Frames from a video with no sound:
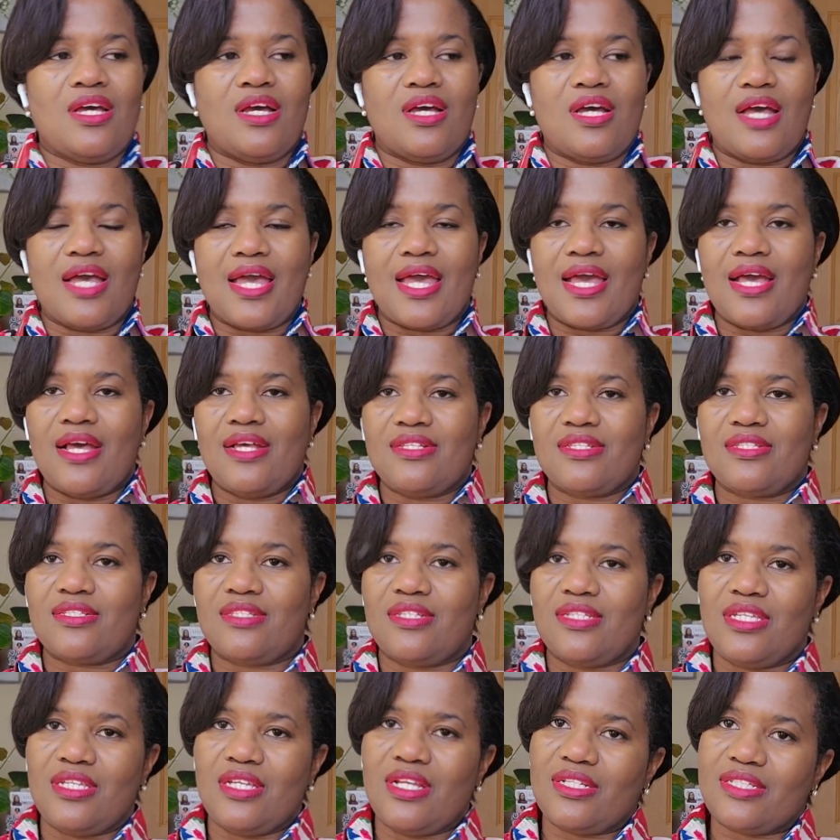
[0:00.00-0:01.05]
as
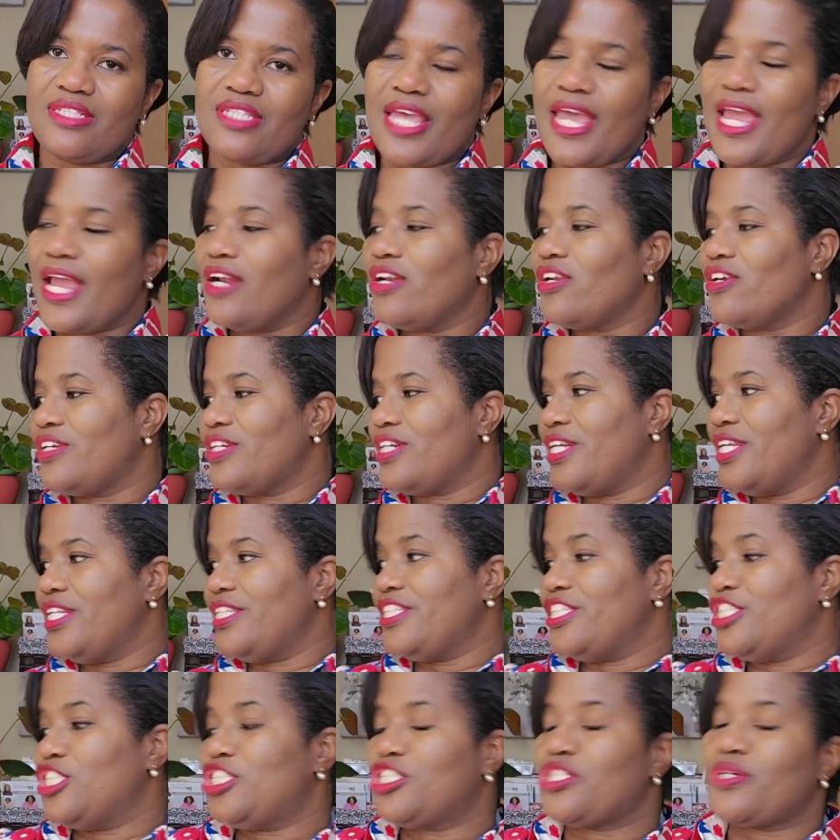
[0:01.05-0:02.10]
the tailored
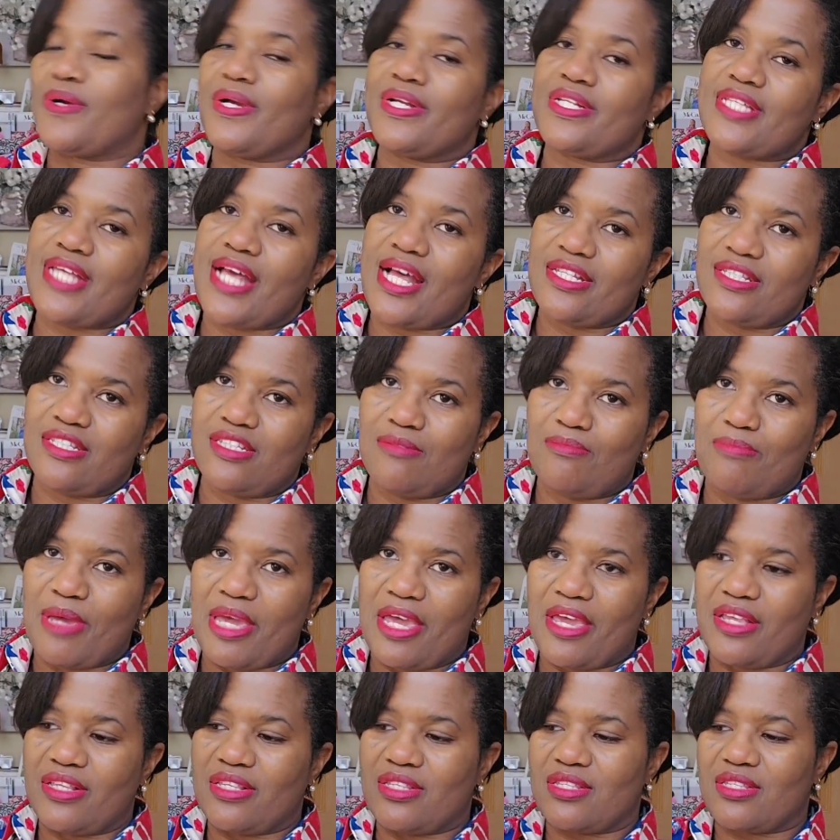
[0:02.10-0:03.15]
linen shorts as the
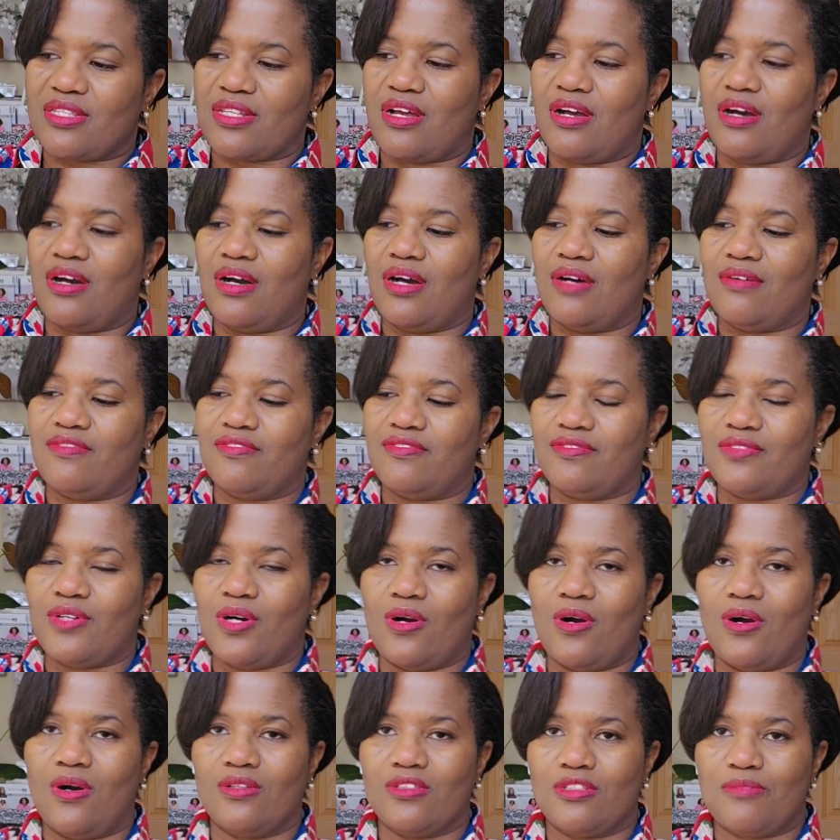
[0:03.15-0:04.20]
base of
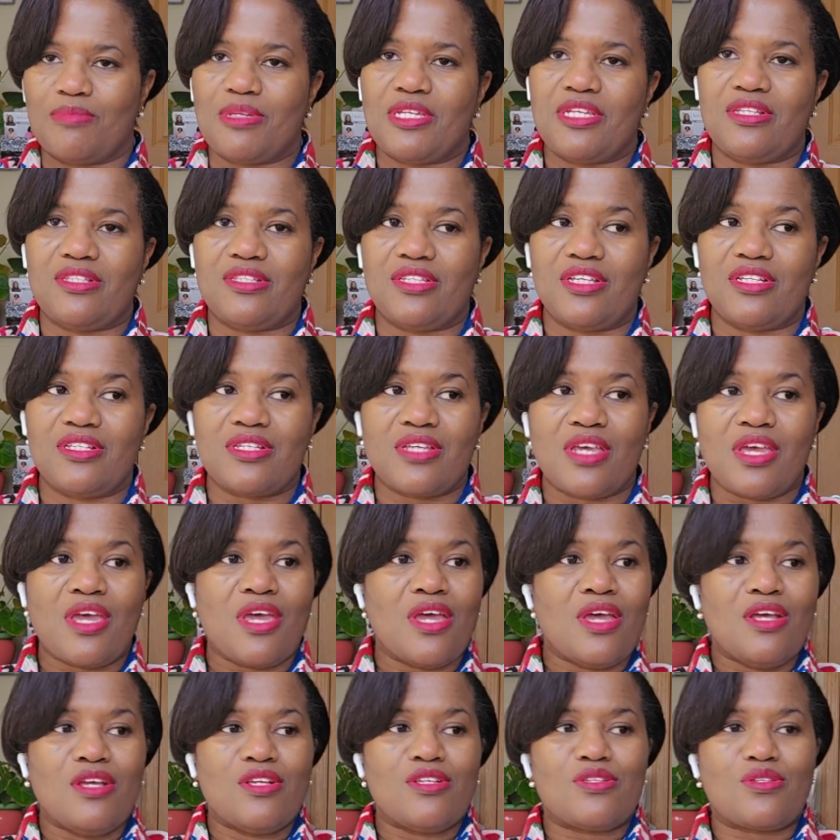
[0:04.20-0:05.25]
all the pieces.
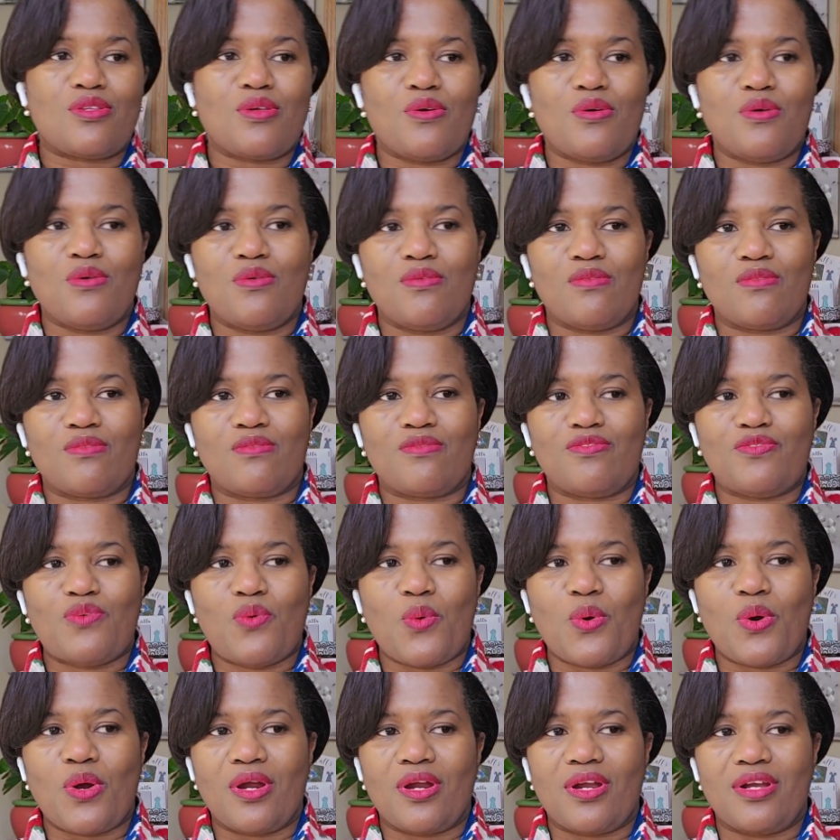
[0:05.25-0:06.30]
So
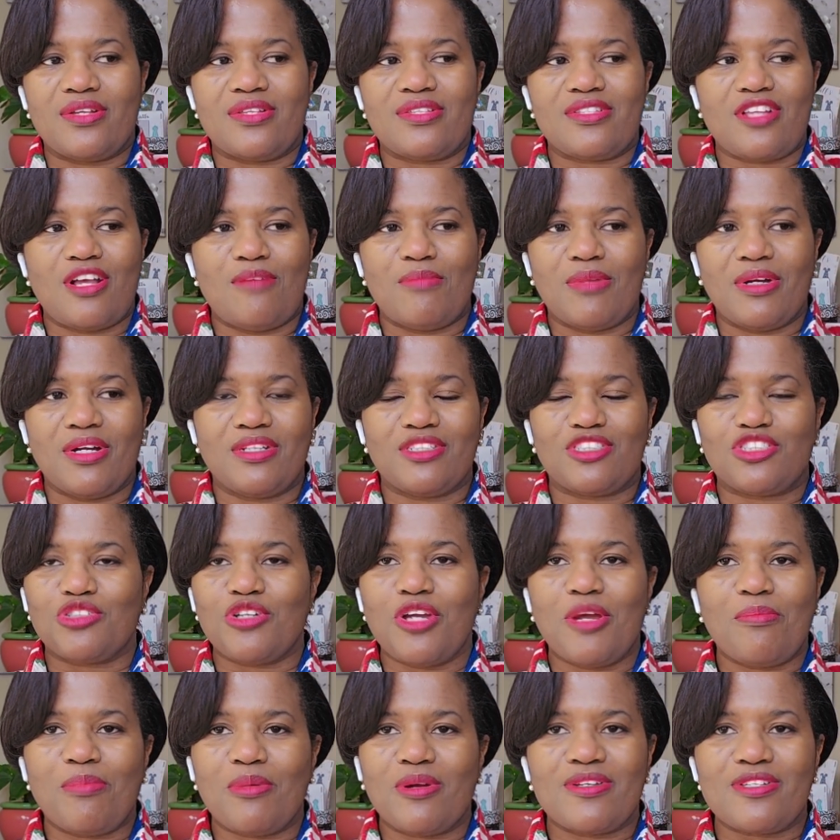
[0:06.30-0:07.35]
for a summer
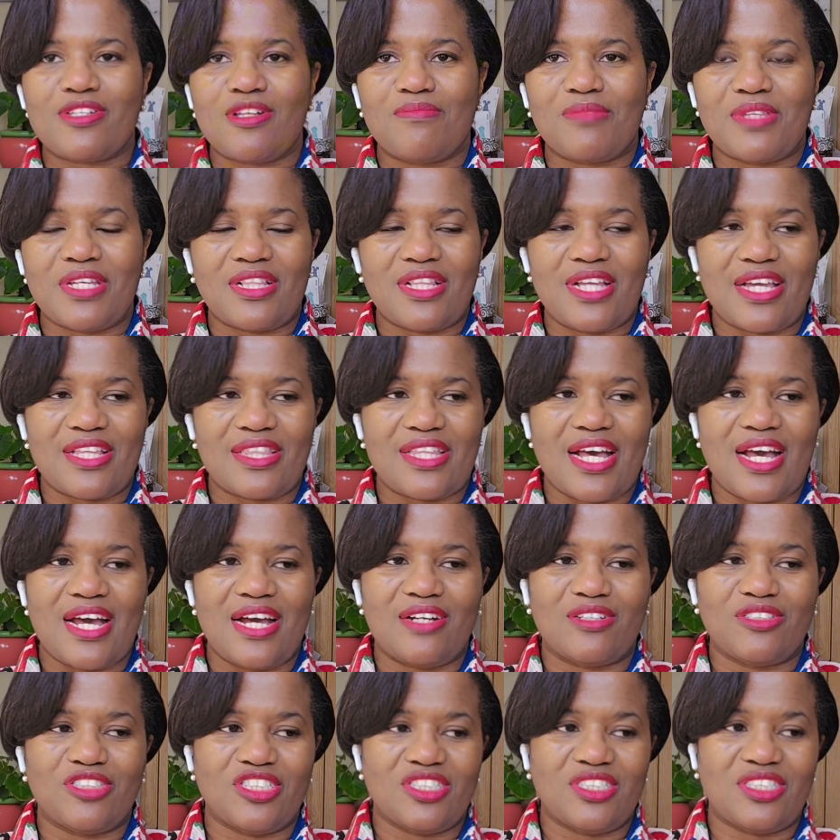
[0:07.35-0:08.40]
trip or something like that,
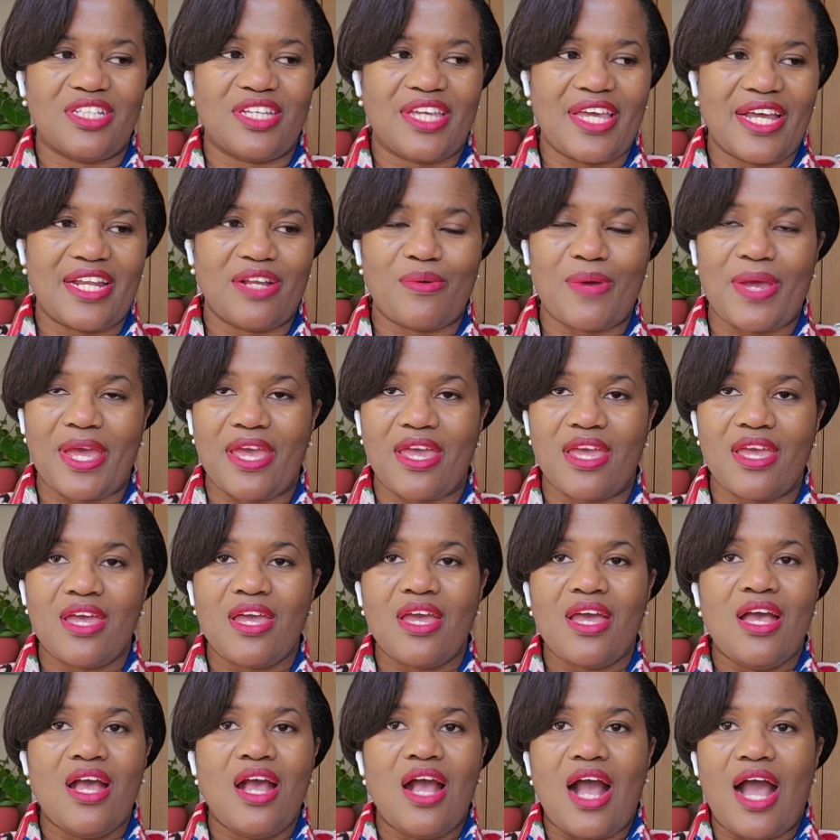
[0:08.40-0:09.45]
or just a getaway,
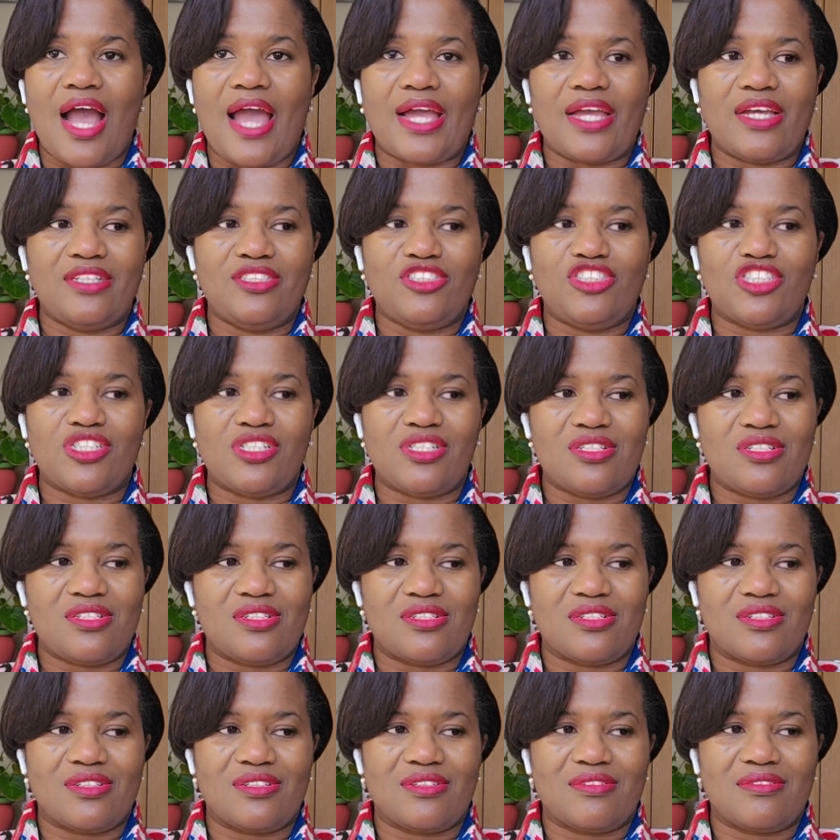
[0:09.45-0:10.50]
I can just
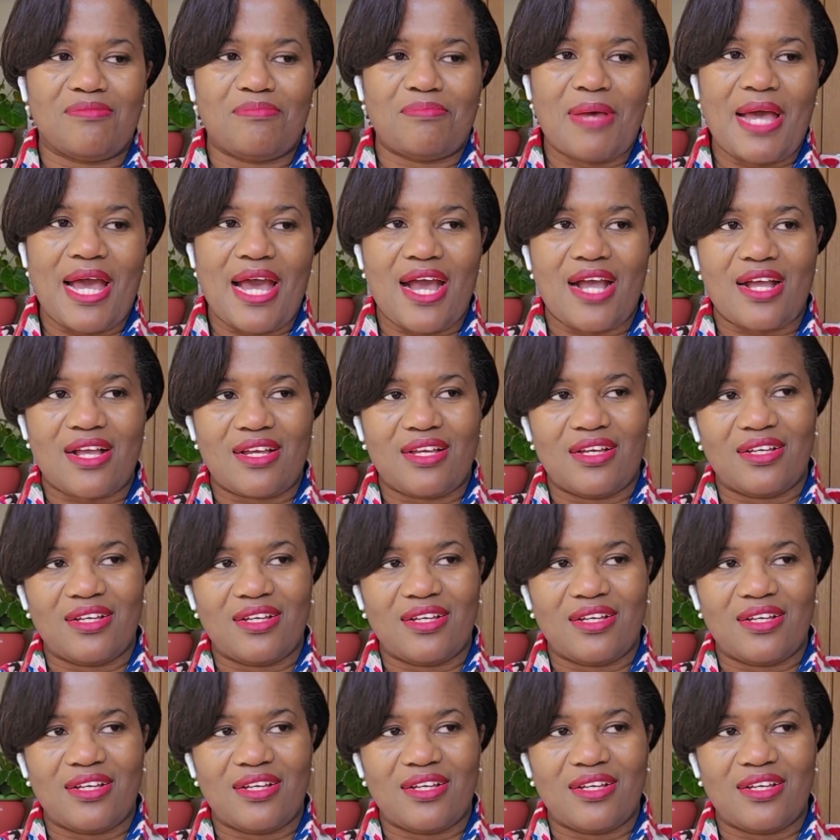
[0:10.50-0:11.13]
pack